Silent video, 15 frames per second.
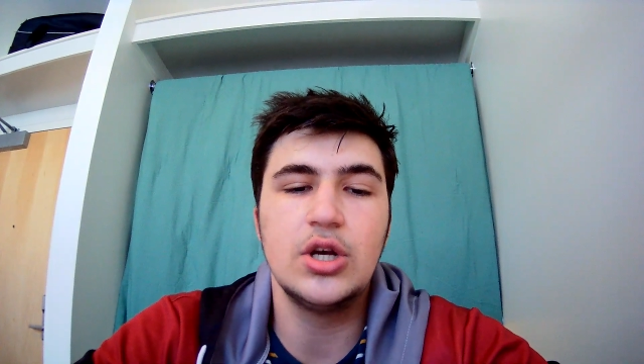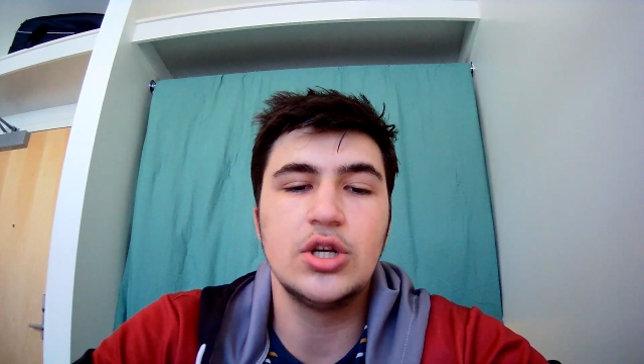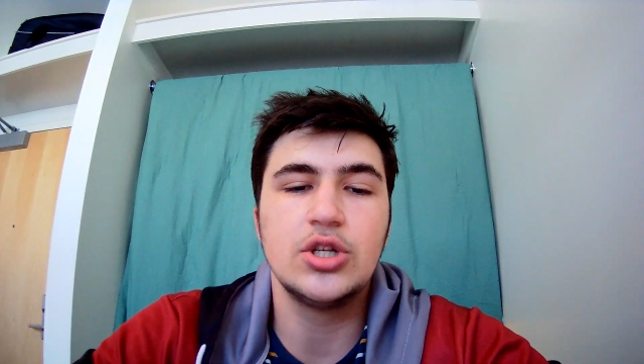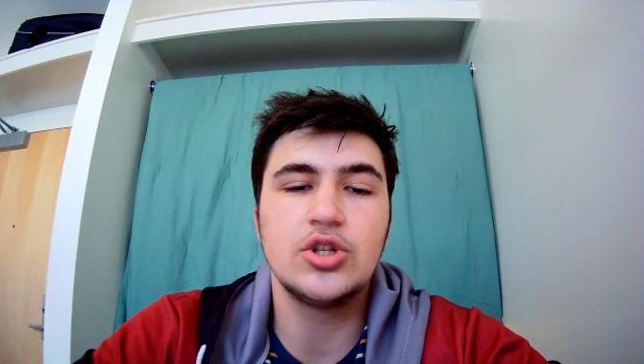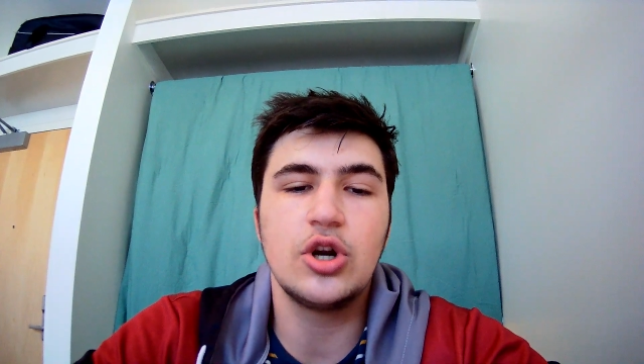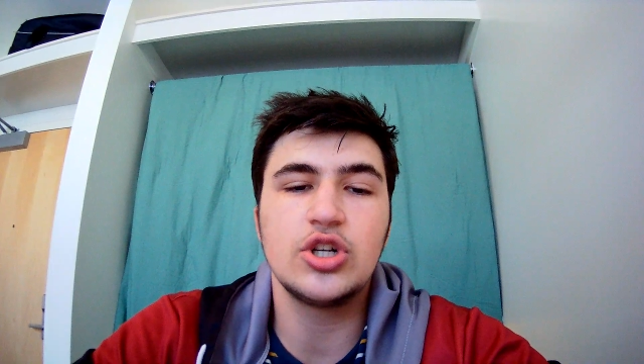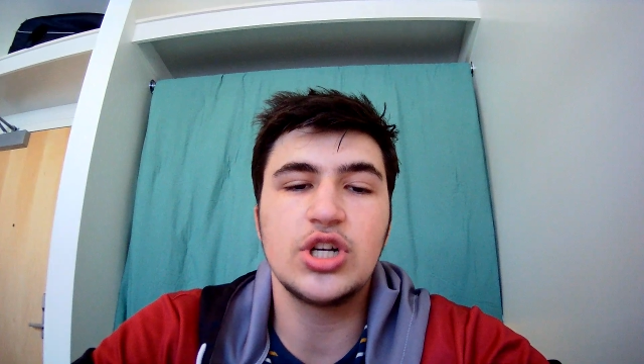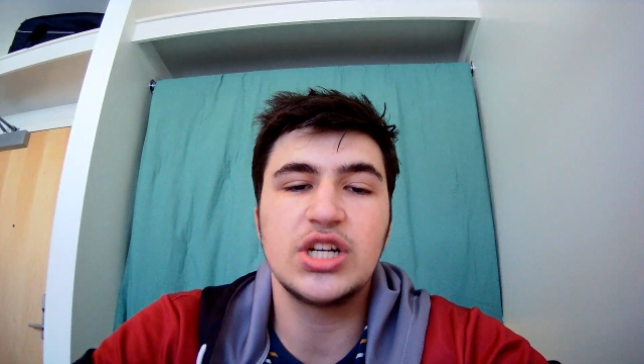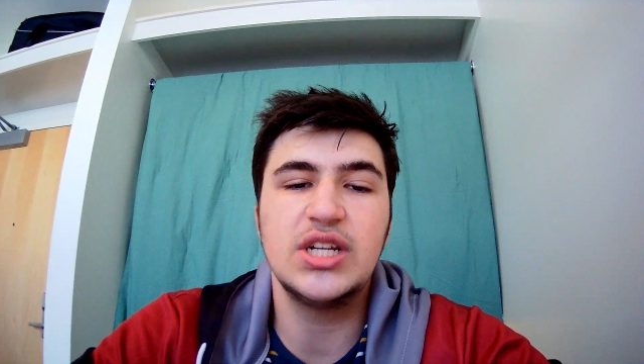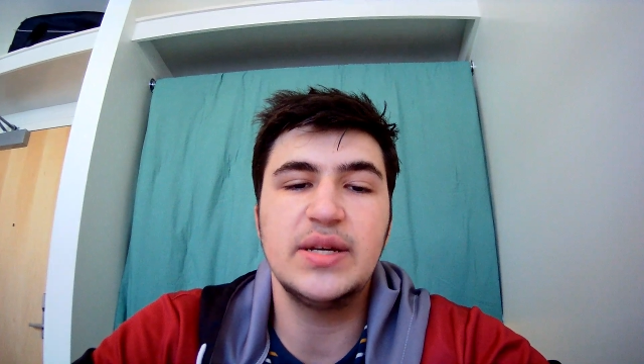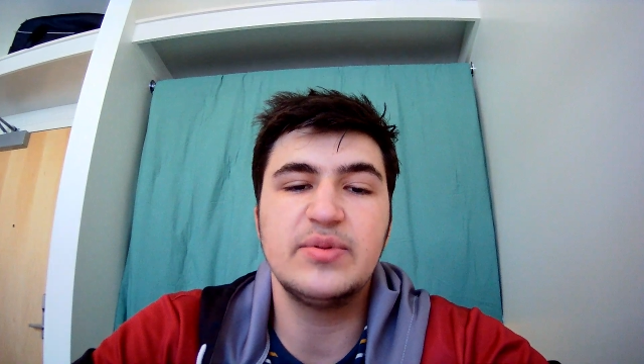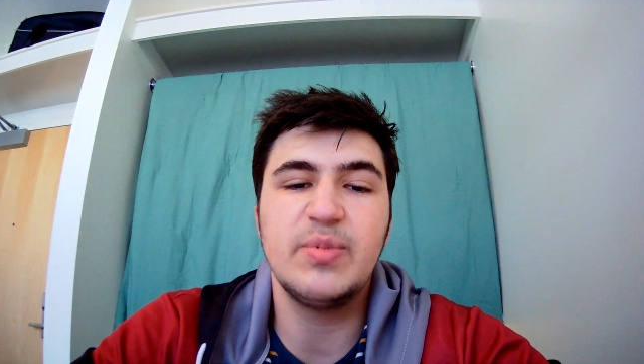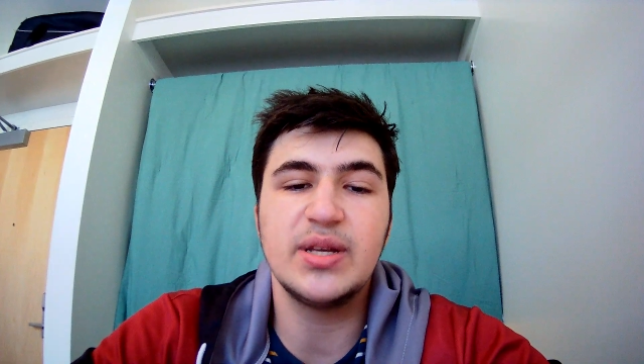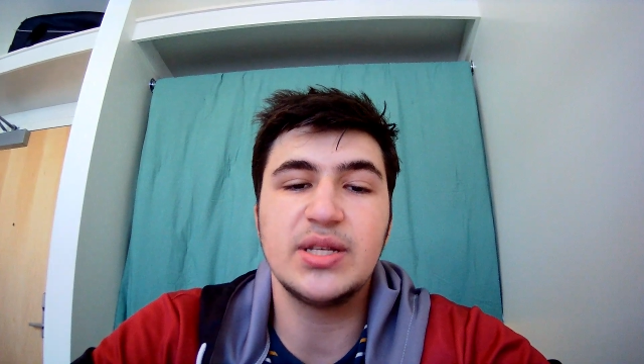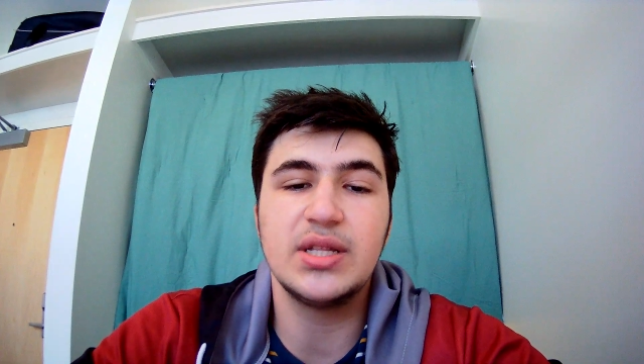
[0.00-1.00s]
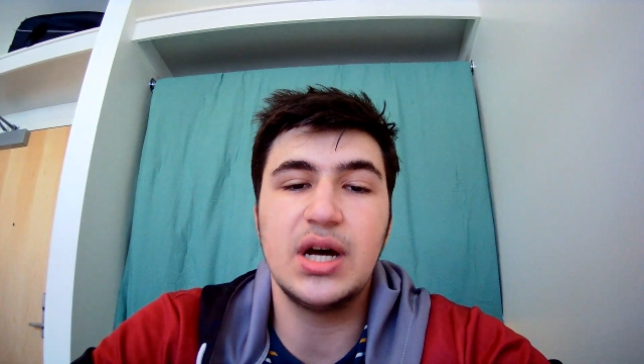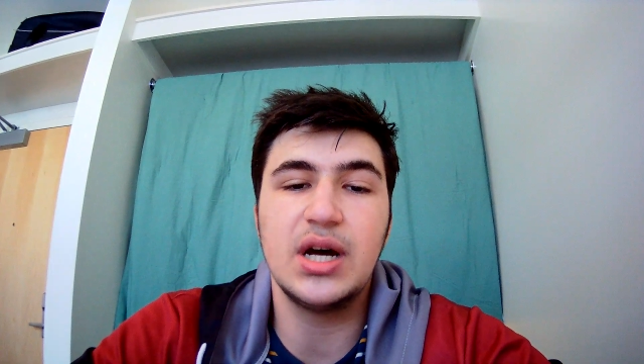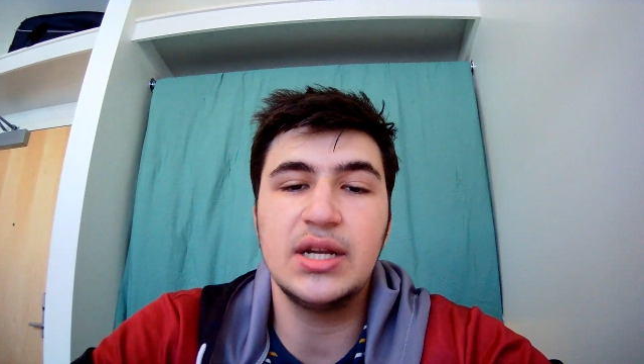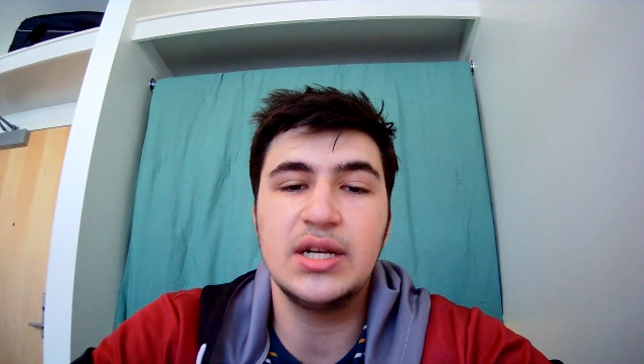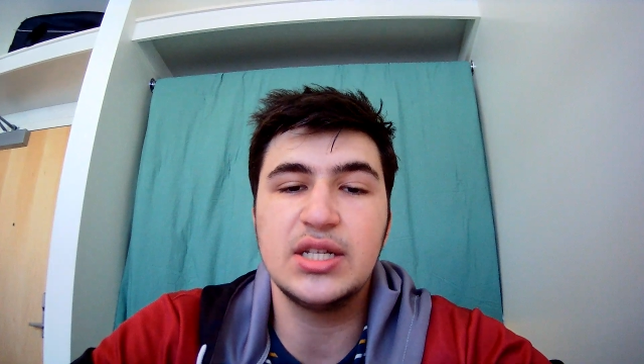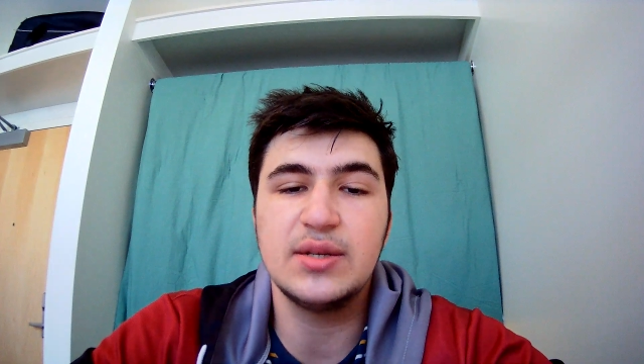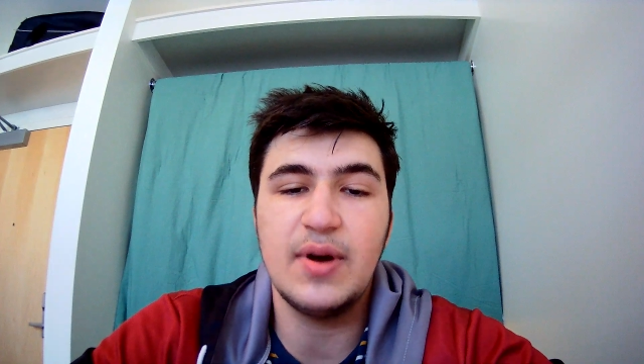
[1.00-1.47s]
Star Trek Deep Space
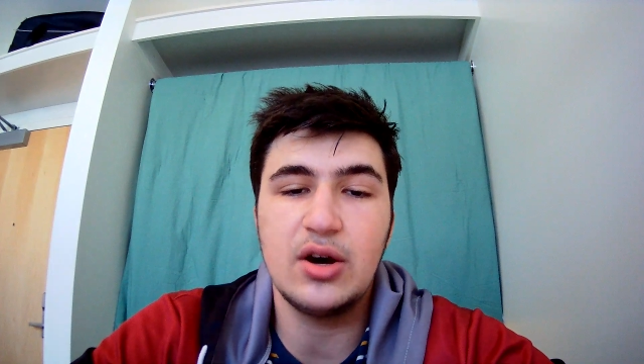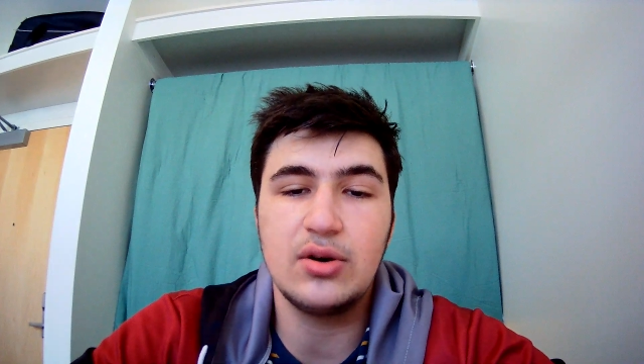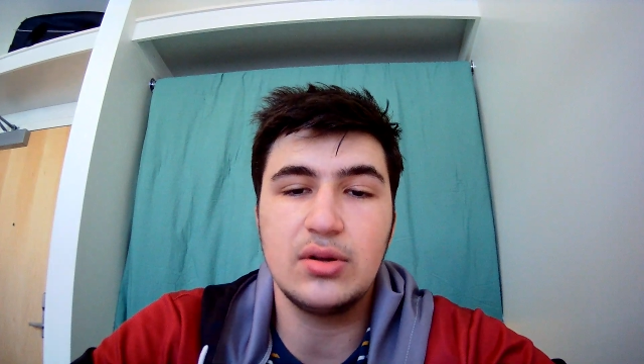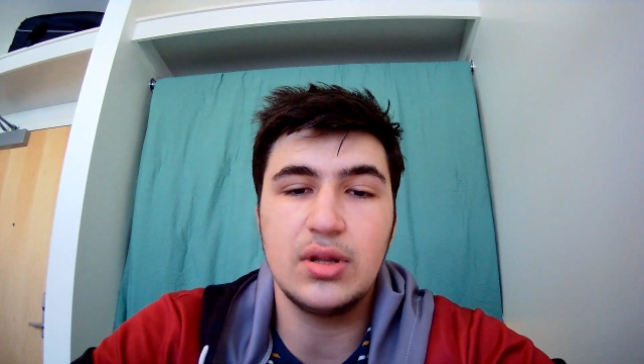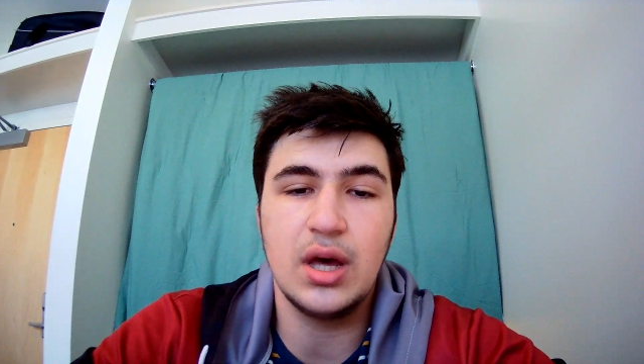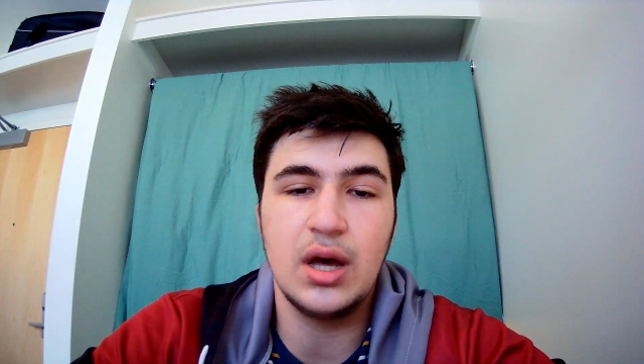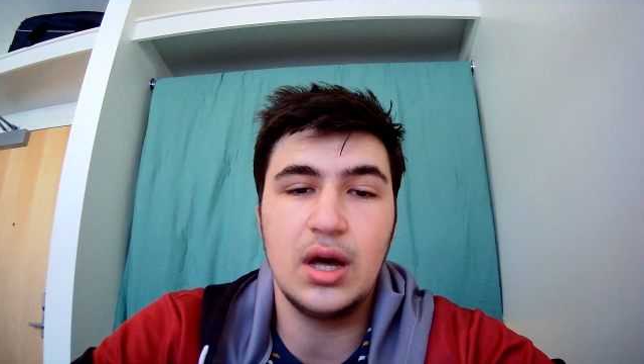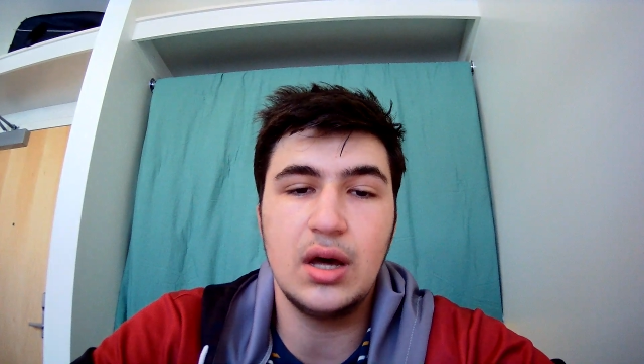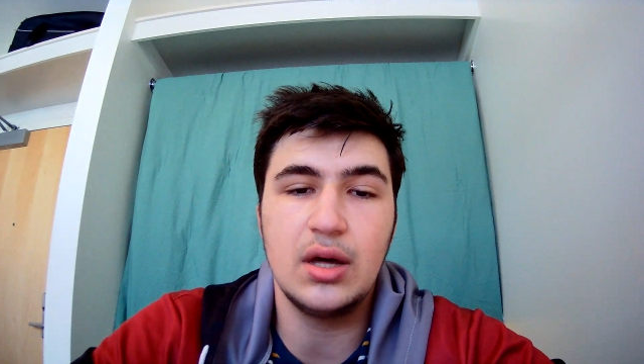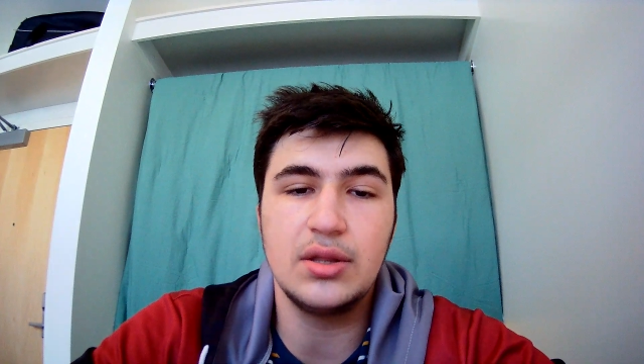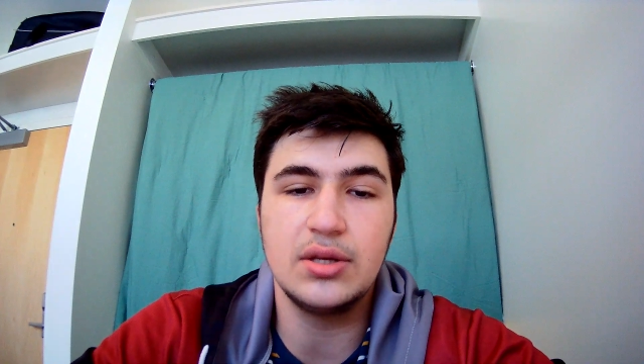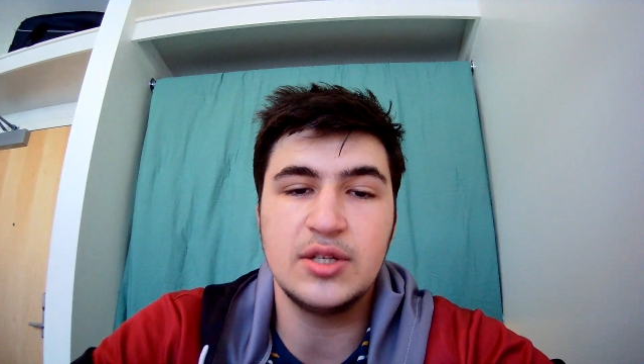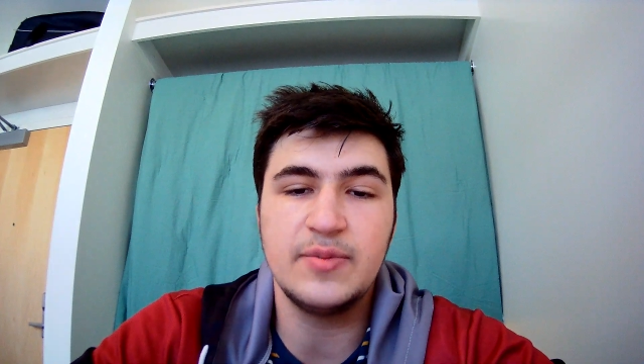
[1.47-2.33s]
Nine is about the